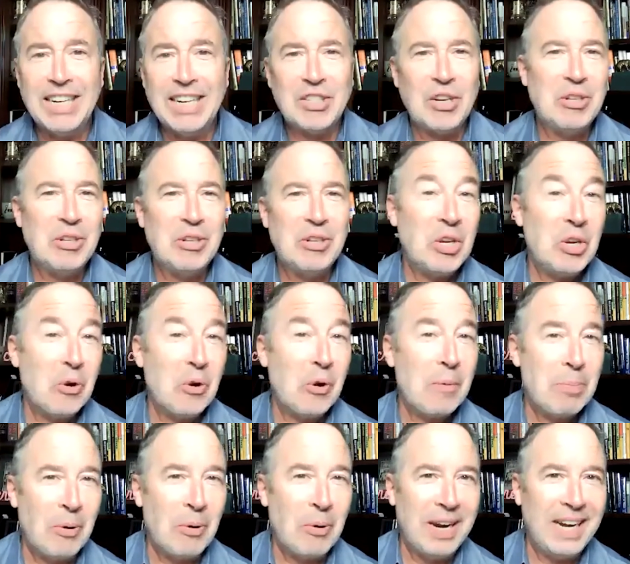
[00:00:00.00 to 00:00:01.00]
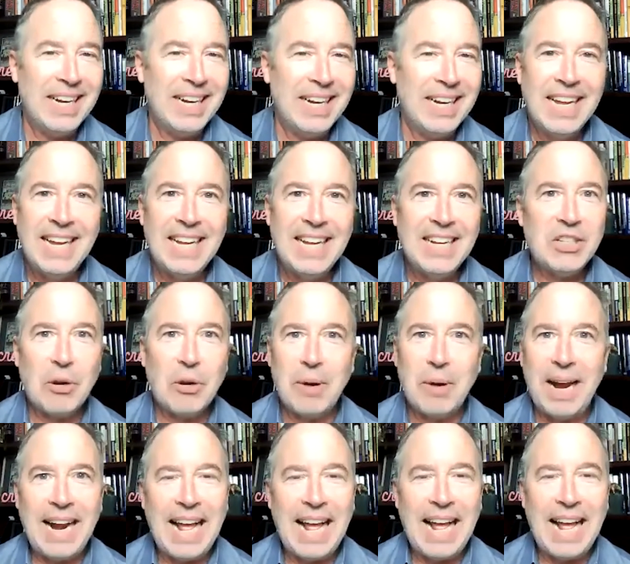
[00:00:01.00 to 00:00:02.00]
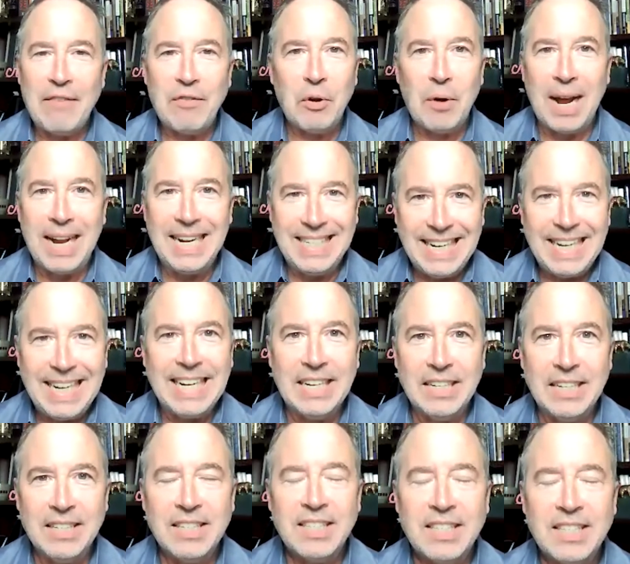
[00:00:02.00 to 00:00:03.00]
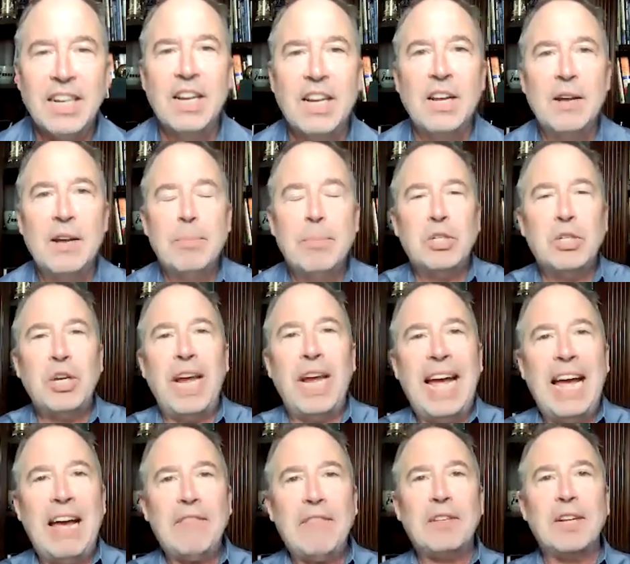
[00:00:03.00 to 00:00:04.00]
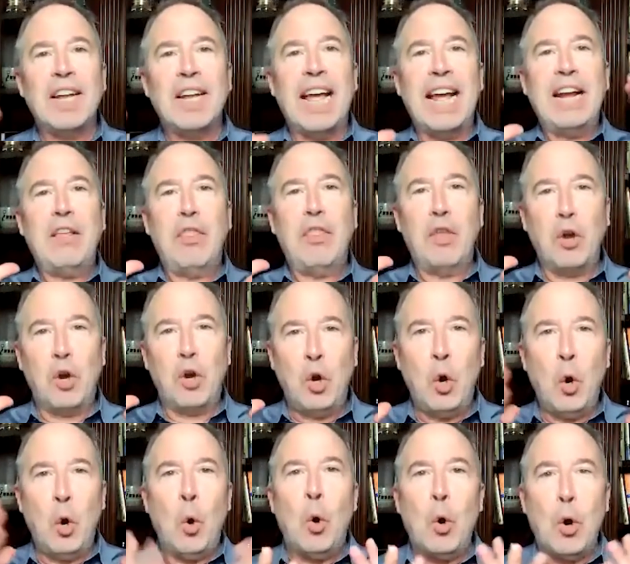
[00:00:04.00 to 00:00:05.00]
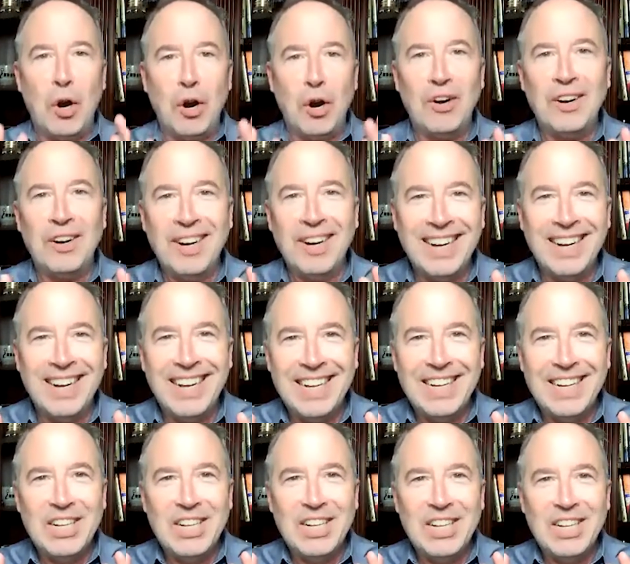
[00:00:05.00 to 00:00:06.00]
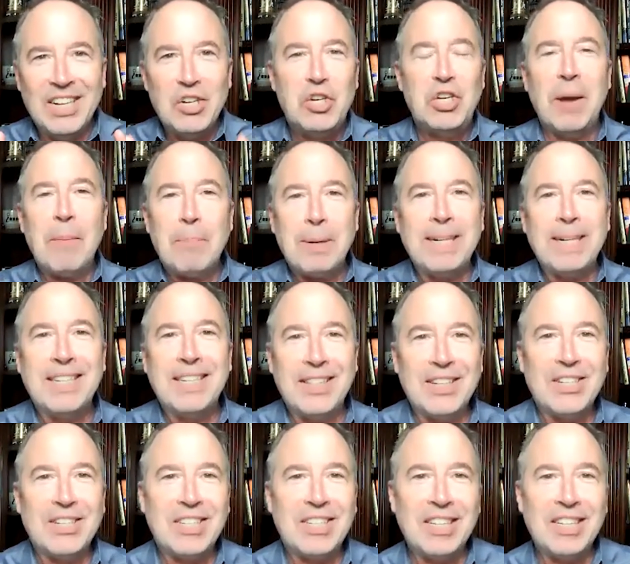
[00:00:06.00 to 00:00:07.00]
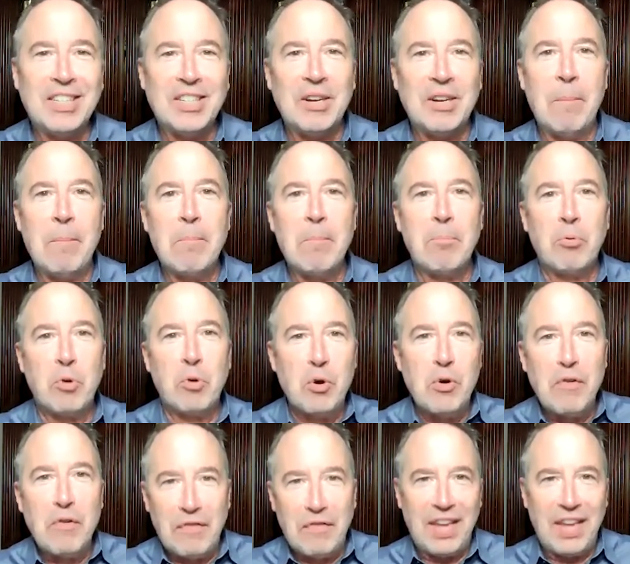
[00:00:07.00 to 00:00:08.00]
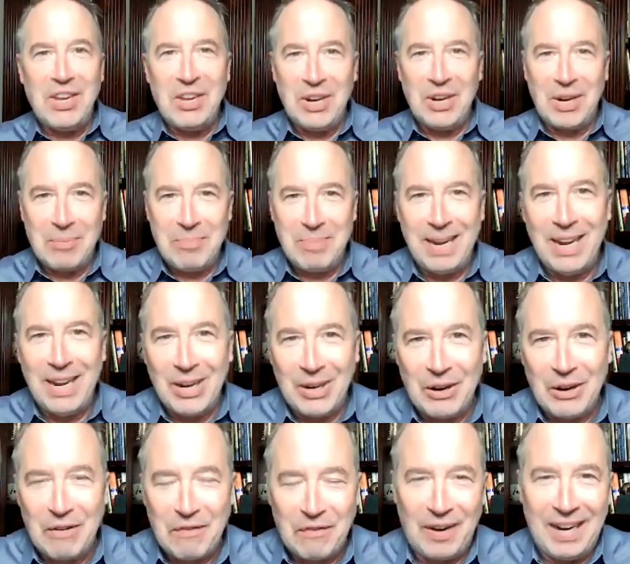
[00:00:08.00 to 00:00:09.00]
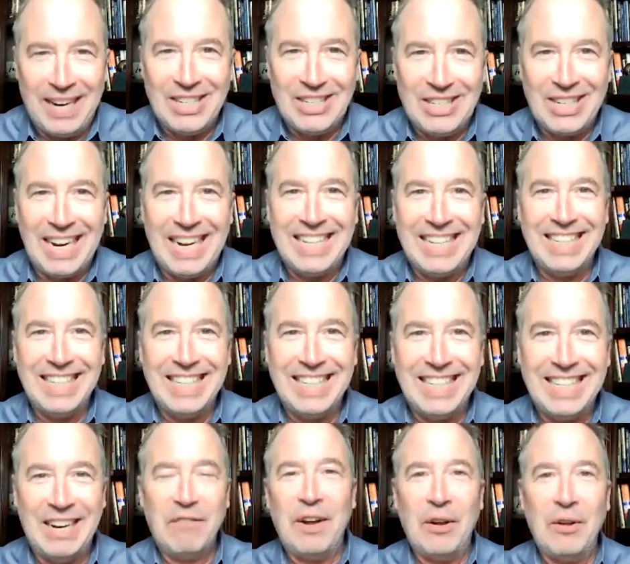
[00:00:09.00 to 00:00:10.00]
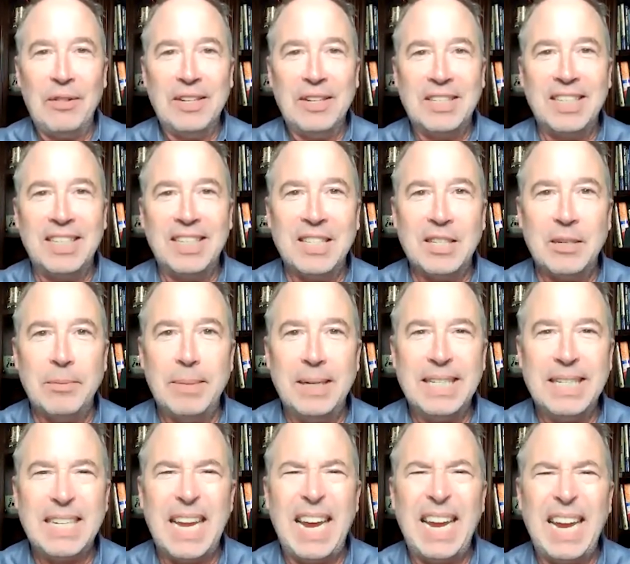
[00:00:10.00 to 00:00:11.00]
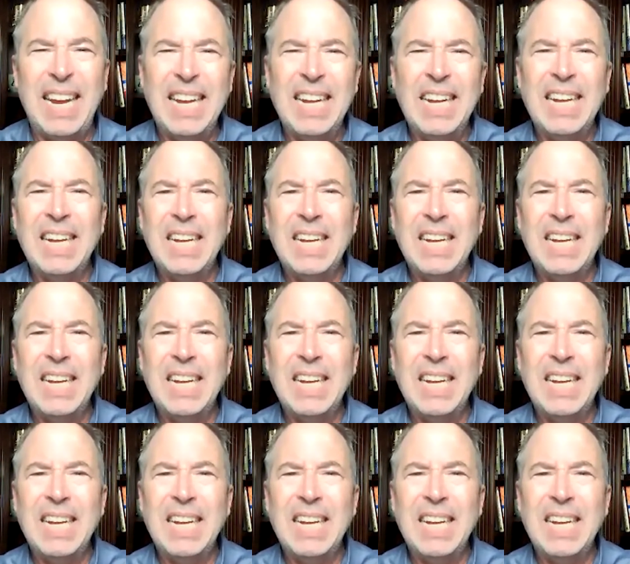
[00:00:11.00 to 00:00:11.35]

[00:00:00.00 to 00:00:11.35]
So to your point, it's okay to have your ideas, but you have to like the core, jump into the system, prove that you can be a good franchisee and follow the system and say,